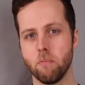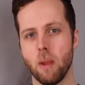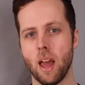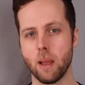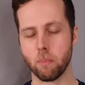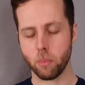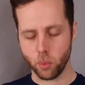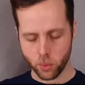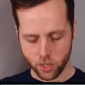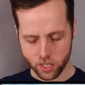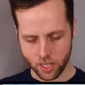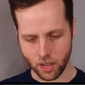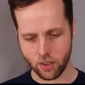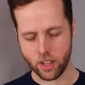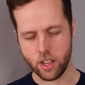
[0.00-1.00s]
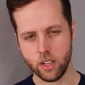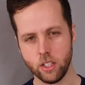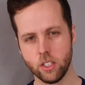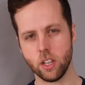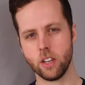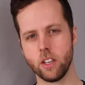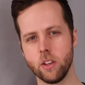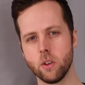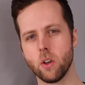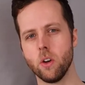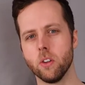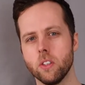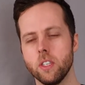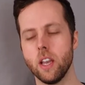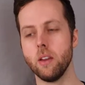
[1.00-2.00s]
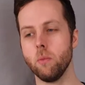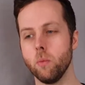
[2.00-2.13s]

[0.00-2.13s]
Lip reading: black borders down each side of your content,